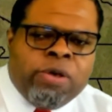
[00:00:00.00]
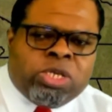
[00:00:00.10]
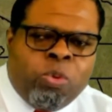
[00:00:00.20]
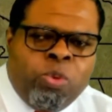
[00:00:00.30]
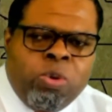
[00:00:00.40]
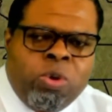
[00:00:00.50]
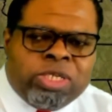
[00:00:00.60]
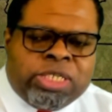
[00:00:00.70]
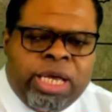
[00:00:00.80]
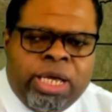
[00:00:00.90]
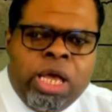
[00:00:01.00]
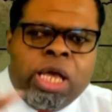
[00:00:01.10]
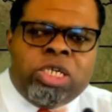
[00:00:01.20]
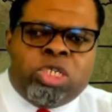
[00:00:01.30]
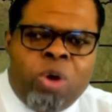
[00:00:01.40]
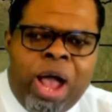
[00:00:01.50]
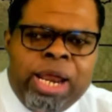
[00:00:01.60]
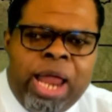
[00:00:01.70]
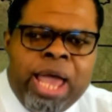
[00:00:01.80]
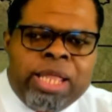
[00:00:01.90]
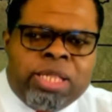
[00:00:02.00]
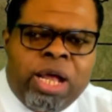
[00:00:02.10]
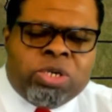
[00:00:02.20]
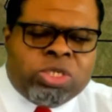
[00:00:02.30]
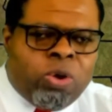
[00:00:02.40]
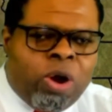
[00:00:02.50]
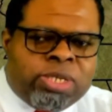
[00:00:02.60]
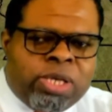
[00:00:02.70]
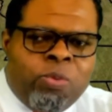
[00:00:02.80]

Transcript: so we will see dry line thunderstorms.